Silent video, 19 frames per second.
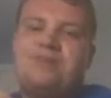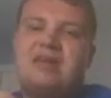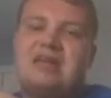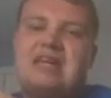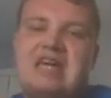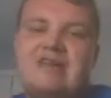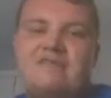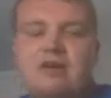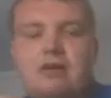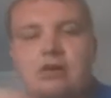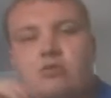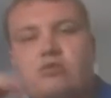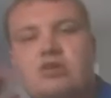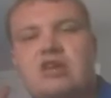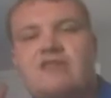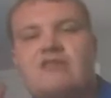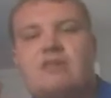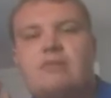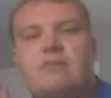
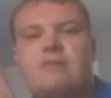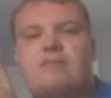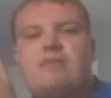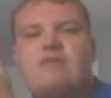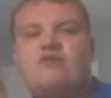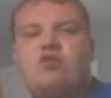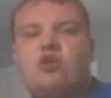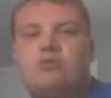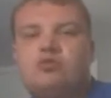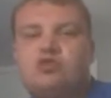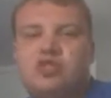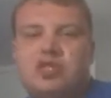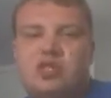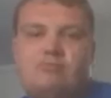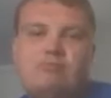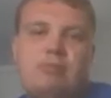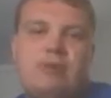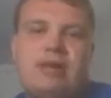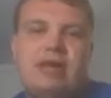would give him a bit of an
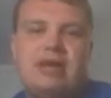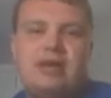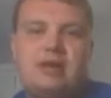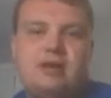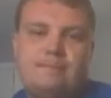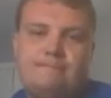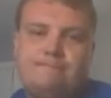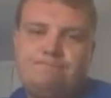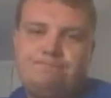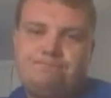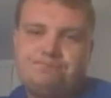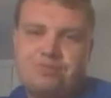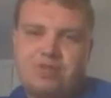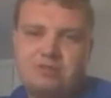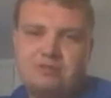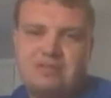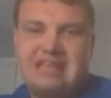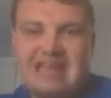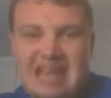opportunity to maybe
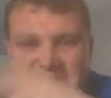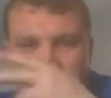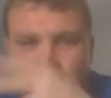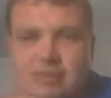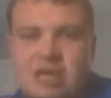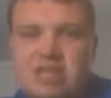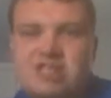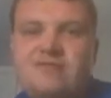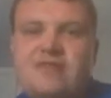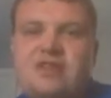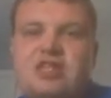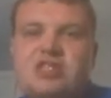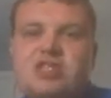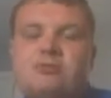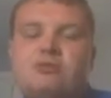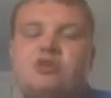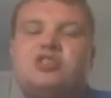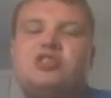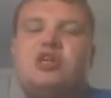get his match
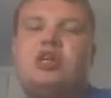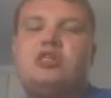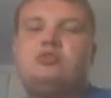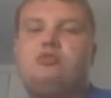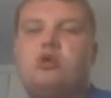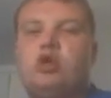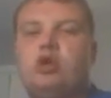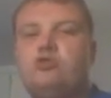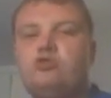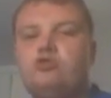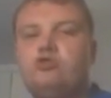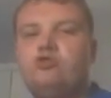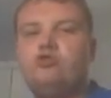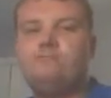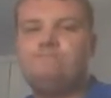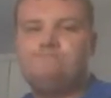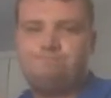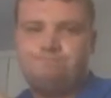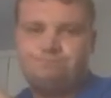fitness up, because as we all
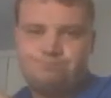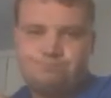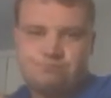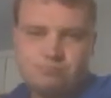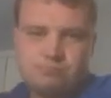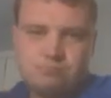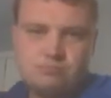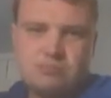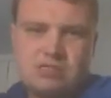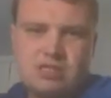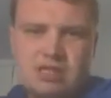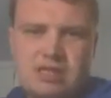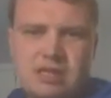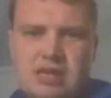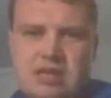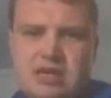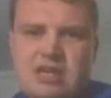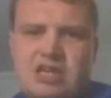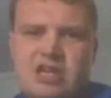know,
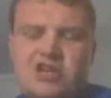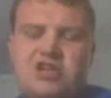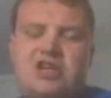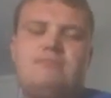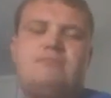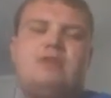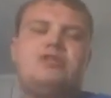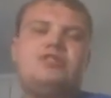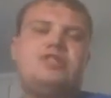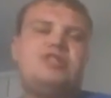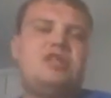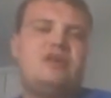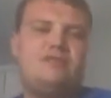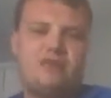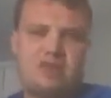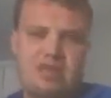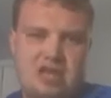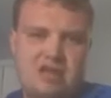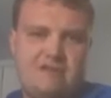Graham Murty
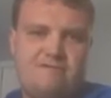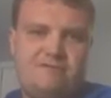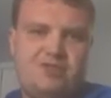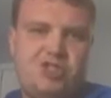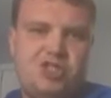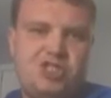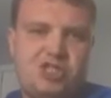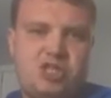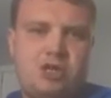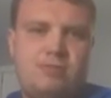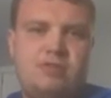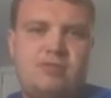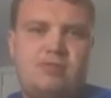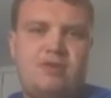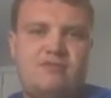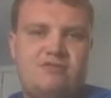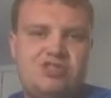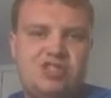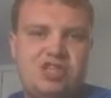never gave Jason Cummings a
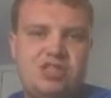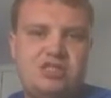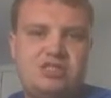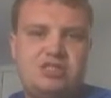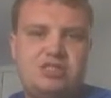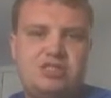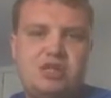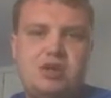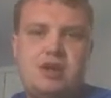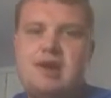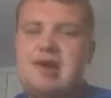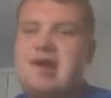bit of a chance.